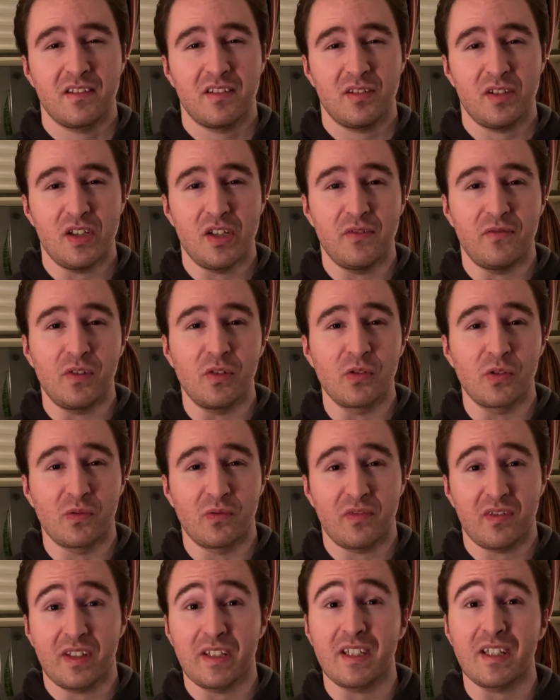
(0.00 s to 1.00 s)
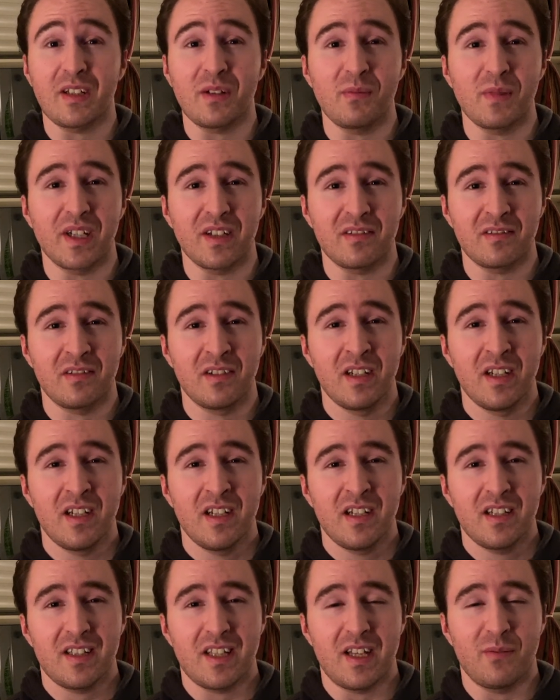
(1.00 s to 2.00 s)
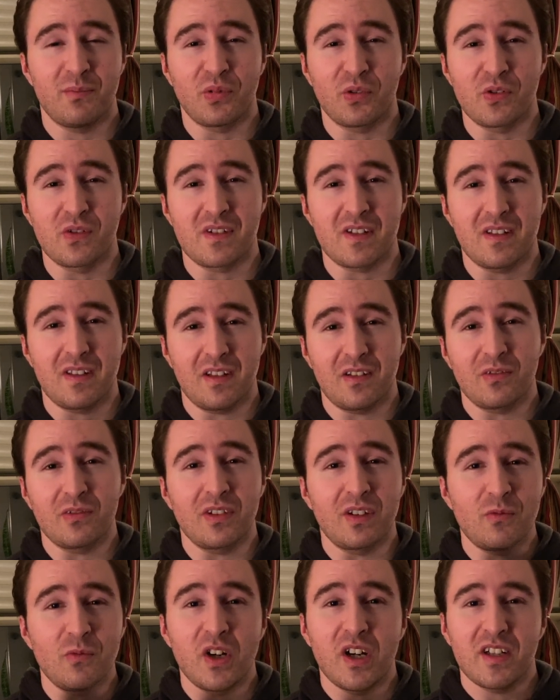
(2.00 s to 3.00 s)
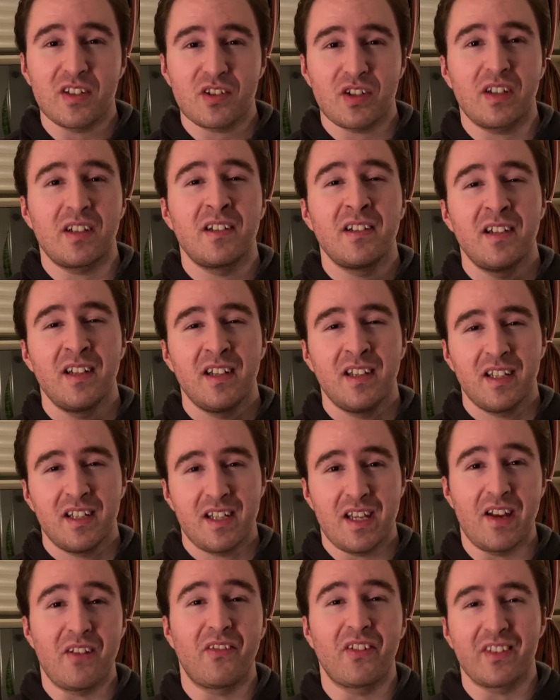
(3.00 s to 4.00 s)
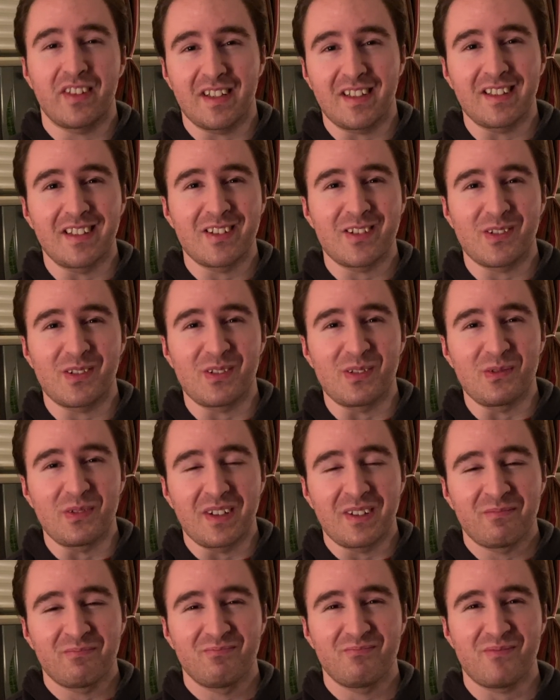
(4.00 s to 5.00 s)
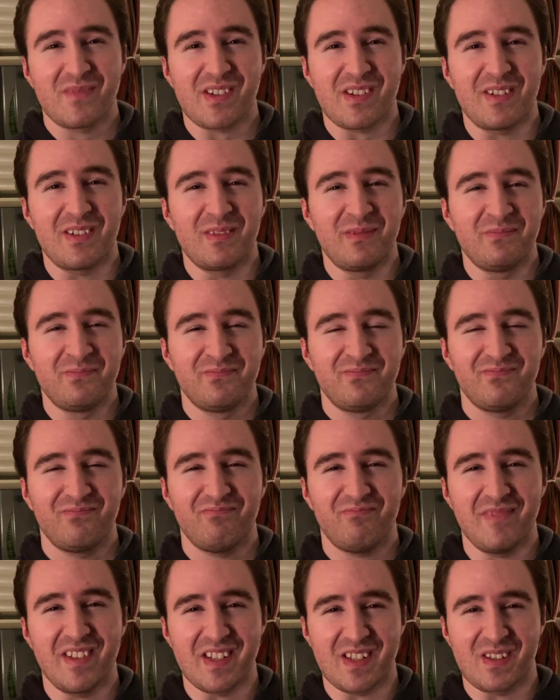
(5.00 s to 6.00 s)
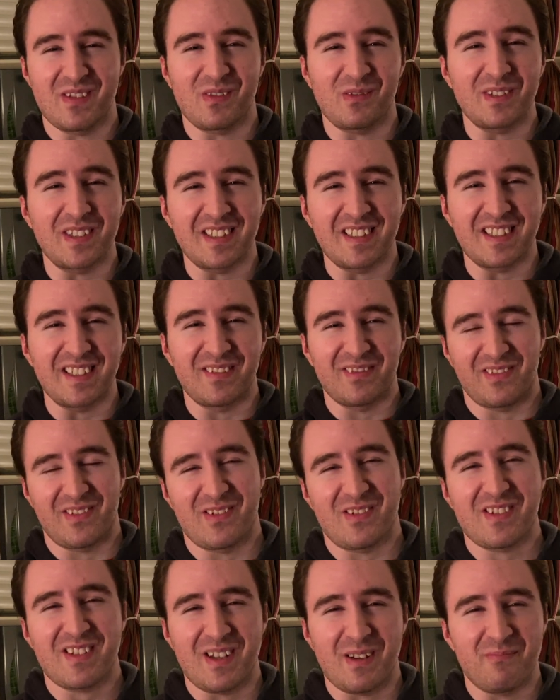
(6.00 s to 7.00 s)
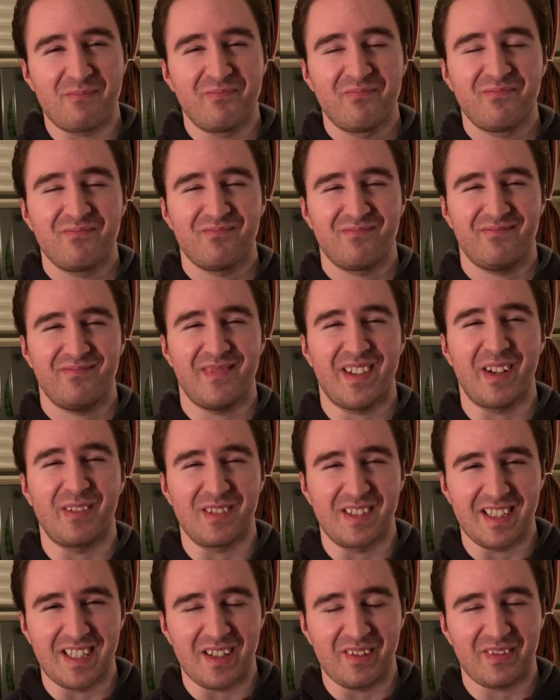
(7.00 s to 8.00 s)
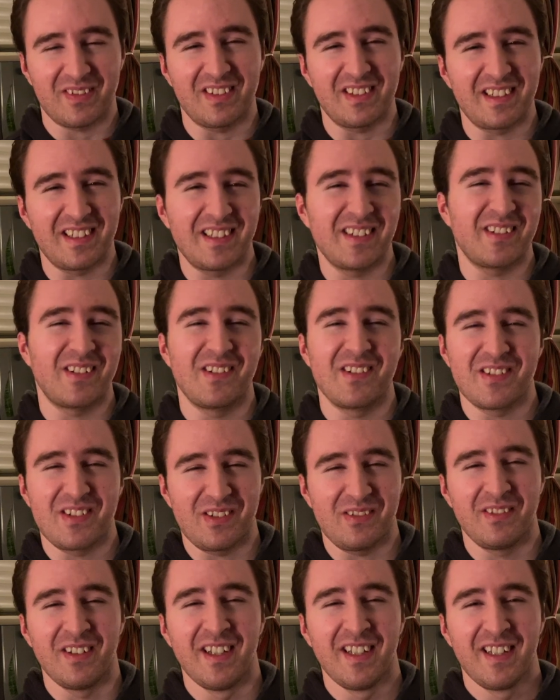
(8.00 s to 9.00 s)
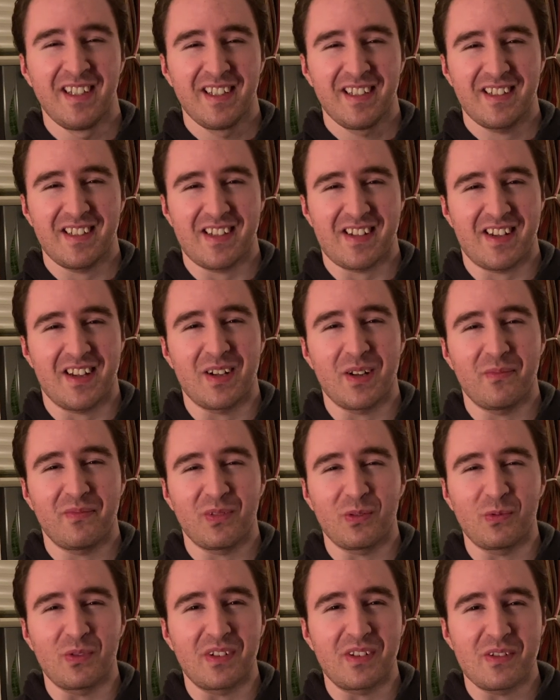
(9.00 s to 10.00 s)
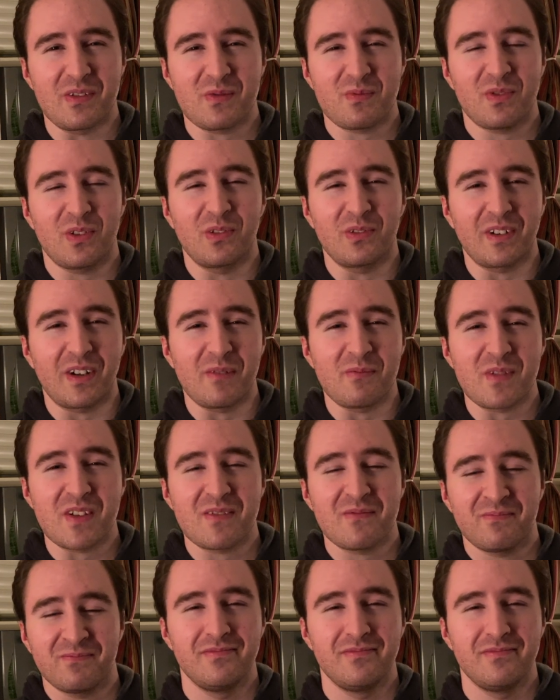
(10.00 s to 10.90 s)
if you're thinking about that person literally watching everything that you're doing. So this is a really good first step. I would definitely encourage you to sign up for one of those programs.